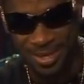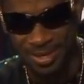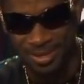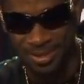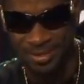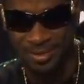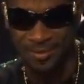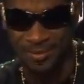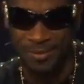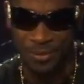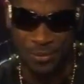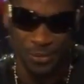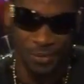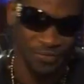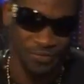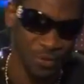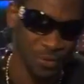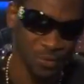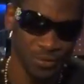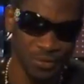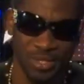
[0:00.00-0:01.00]
and good
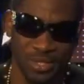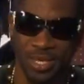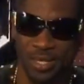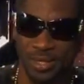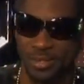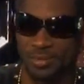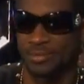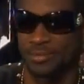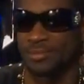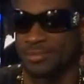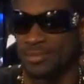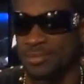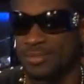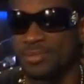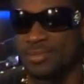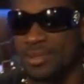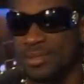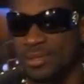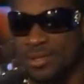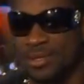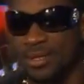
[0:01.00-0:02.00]
reviews, and
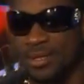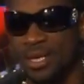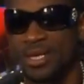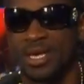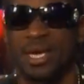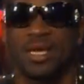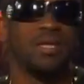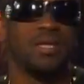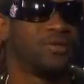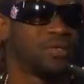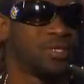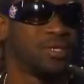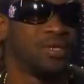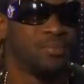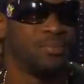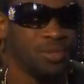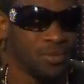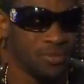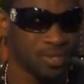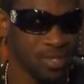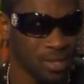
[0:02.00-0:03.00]
you can hear it in
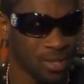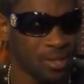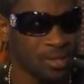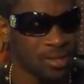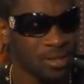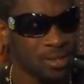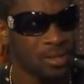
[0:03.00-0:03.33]
the music.